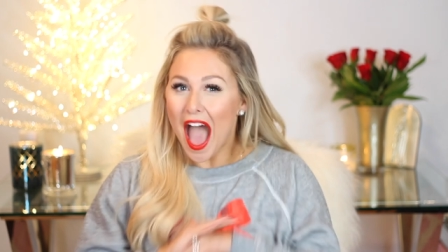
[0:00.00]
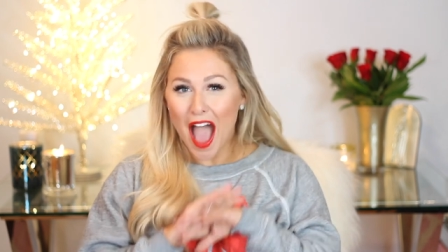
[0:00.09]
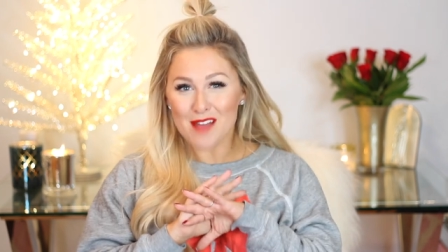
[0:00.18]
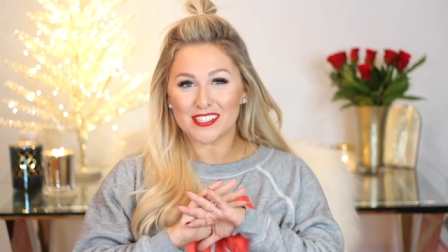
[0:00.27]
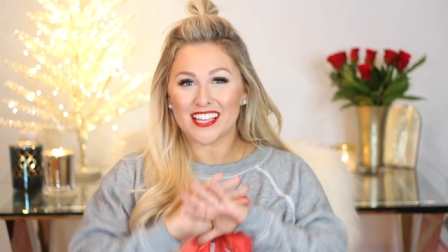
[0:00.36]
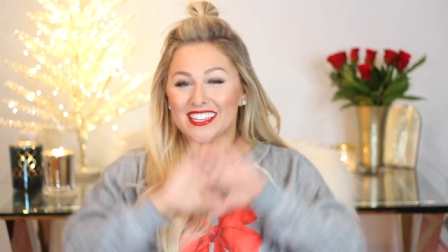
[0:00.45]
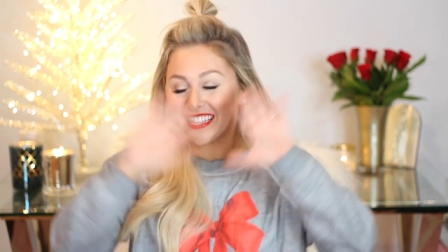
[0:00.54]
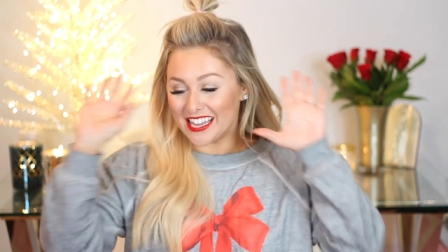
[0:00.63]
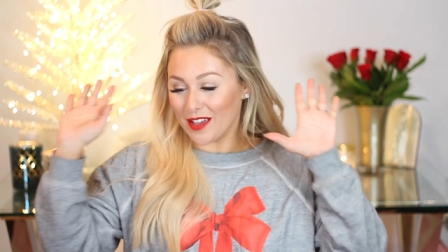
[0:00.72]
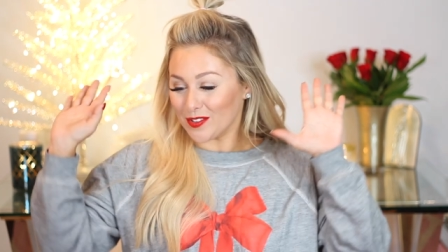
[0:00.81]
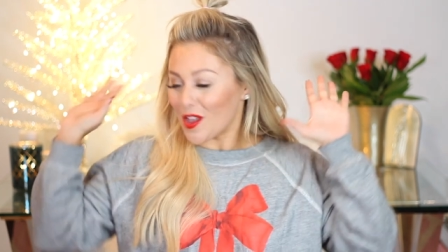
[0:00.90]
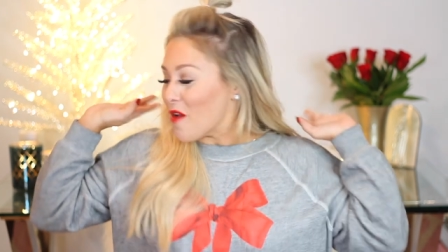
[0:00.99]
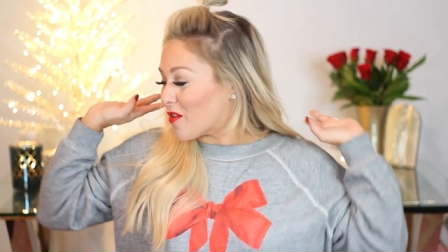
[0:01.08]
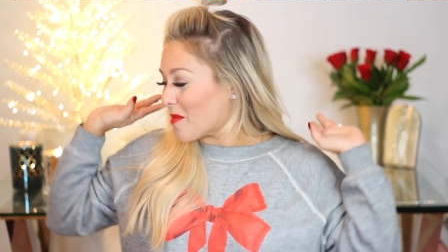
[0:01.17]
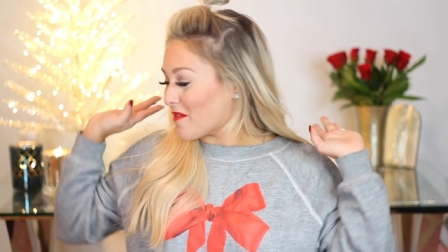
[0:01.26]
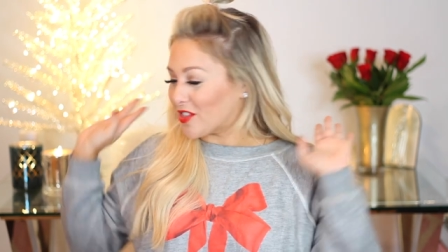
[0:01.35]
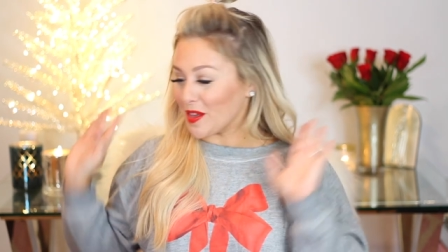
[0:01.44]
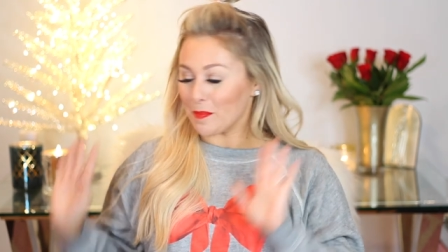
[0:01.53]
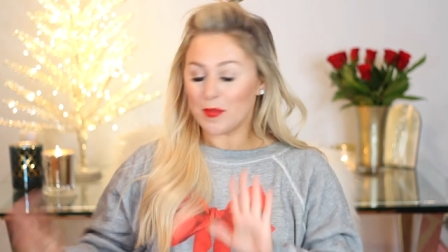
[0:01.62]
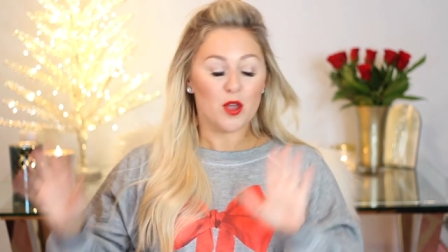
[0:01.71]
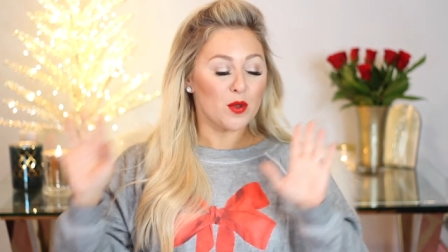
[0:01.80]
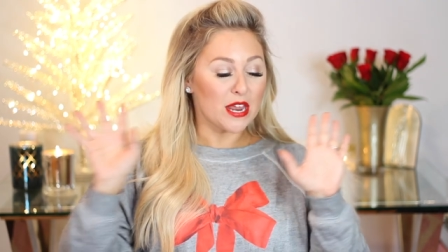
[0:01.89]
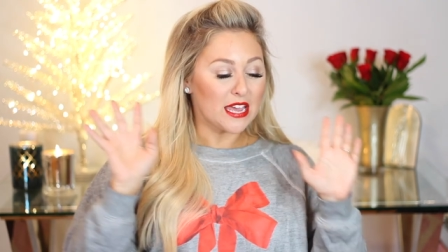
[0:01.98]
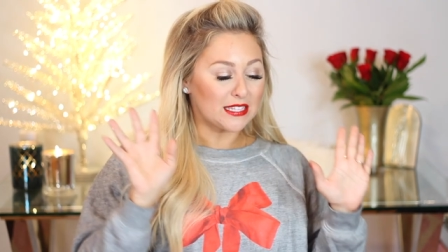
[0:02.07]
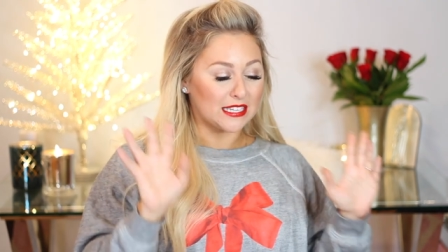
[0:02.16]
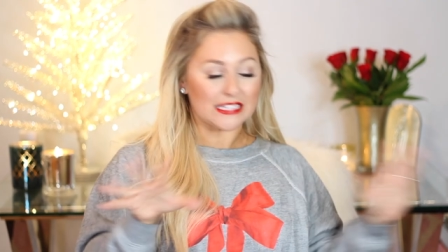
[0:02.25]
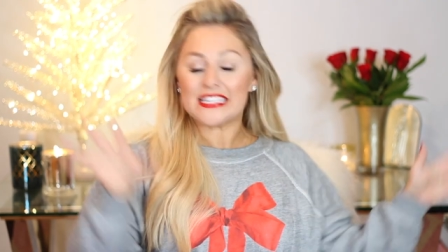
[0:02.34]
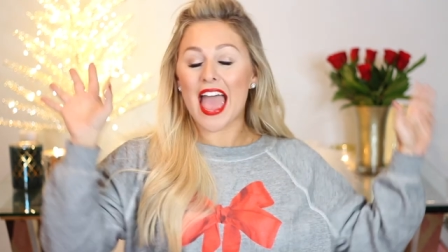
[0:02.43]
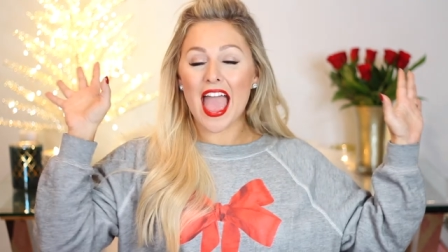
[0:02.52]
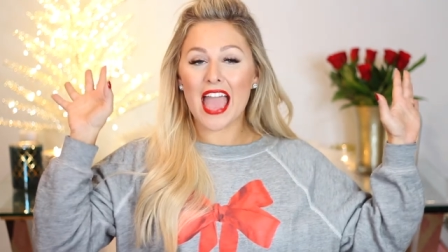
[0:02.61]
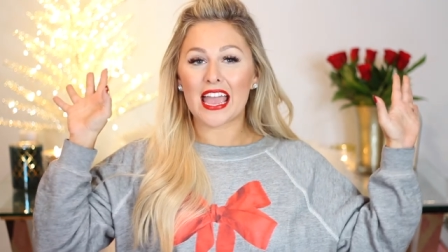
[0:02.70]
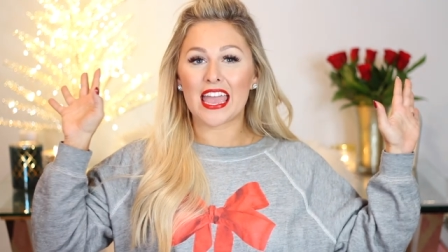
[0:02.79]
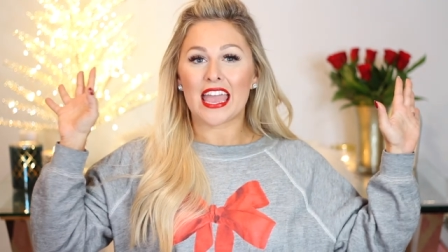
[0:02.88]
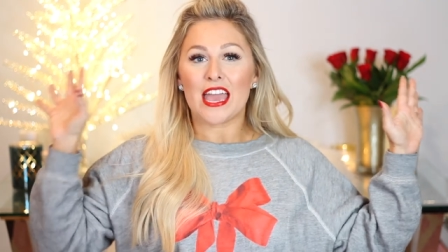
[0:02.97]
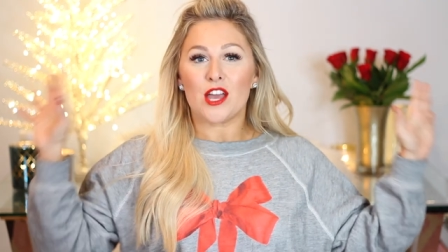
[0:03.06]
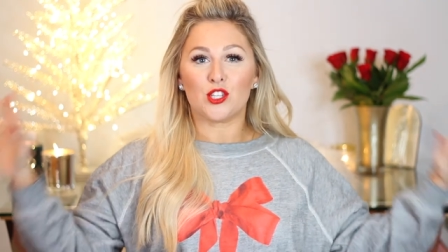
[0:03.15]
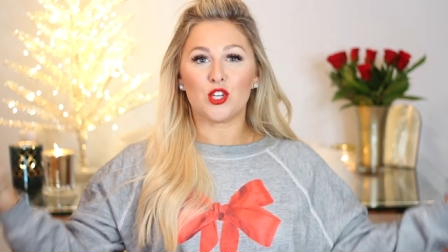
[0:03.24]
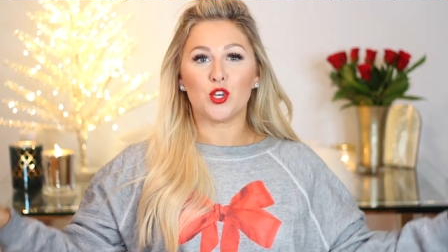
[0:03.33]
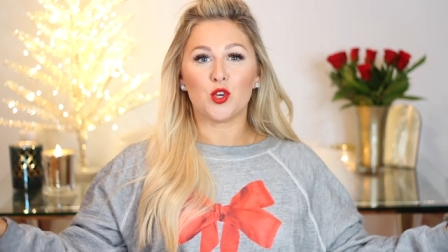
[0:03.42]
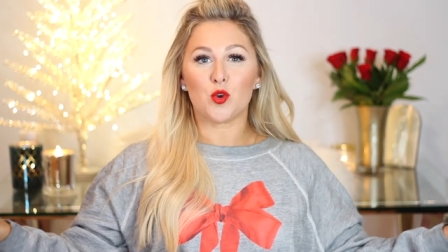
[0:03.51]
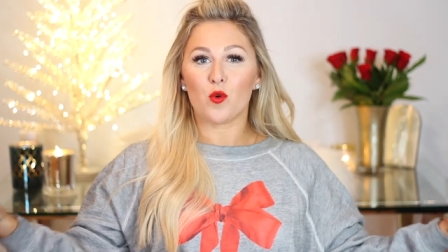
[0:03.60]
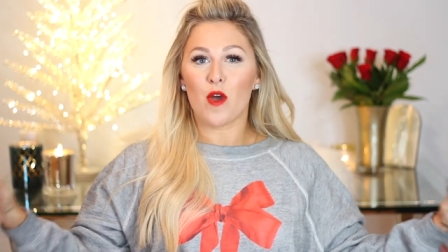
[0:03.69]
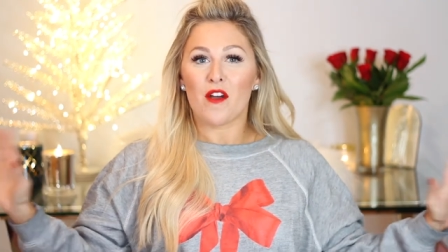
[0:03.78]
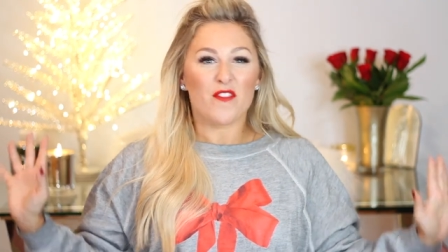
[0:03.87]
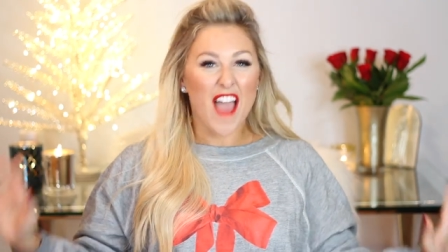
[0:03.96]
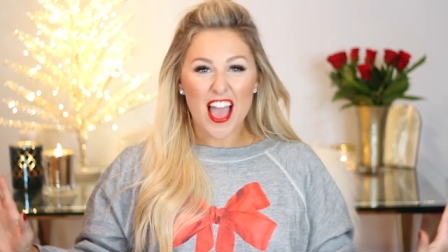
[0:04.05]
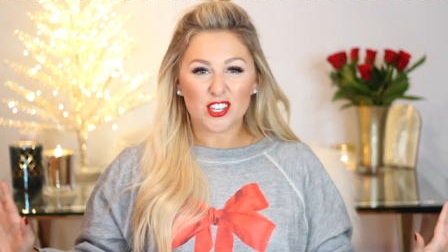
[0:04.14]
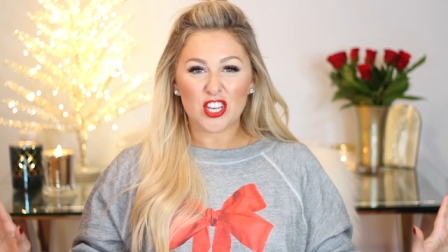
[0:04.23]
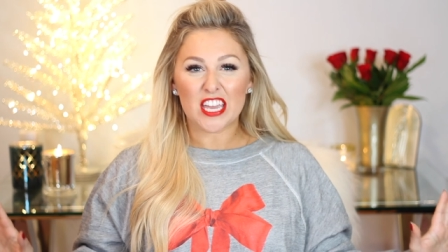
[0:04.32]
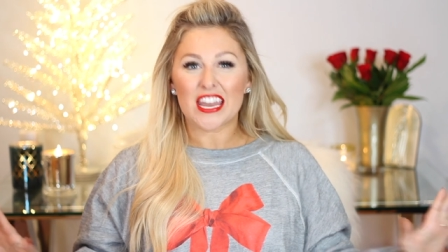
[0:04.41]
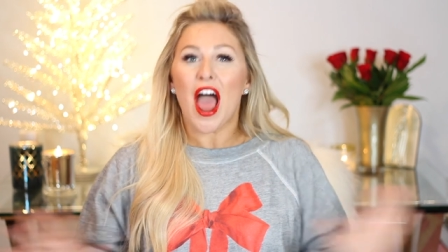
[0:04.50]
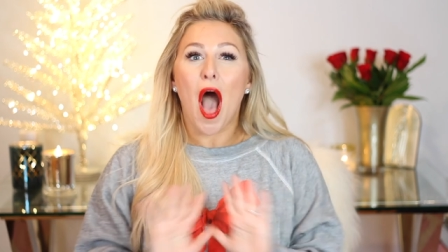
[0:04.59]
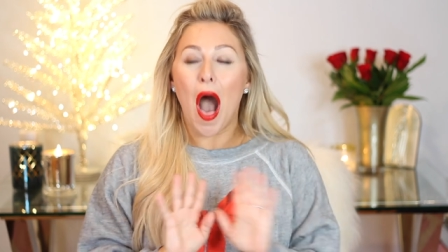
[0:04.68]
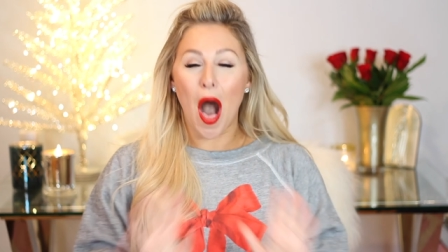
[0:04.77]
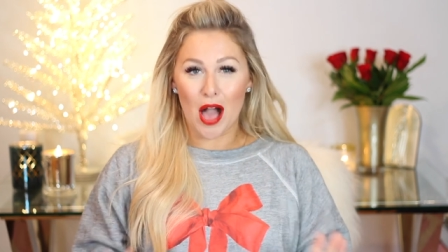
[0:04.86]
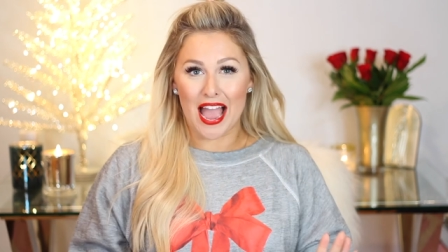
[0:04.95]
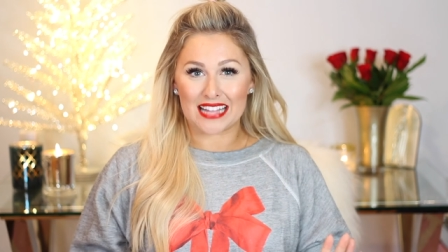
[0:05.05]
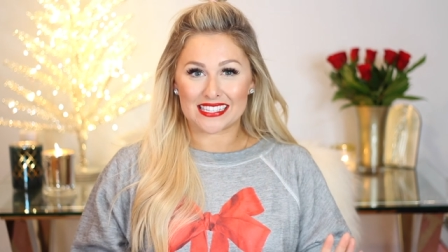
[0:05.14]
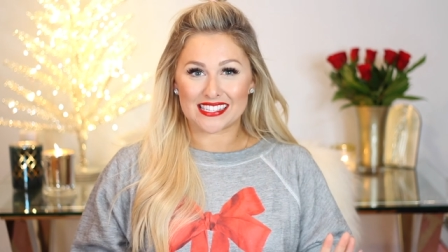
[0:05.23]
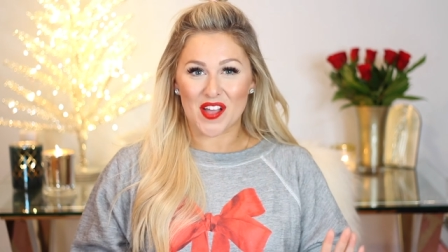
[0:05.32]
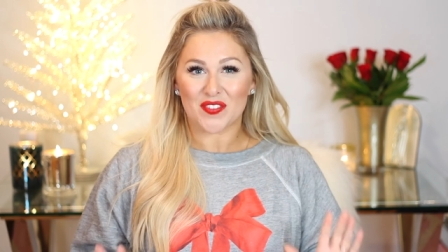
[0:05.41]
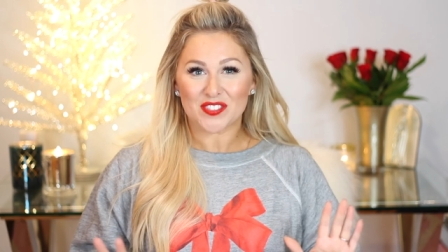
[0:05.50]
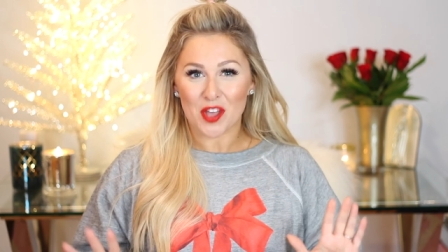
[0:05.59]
I'm discussing gifts from everything beauty to tech to fashion, all kinds of stuff.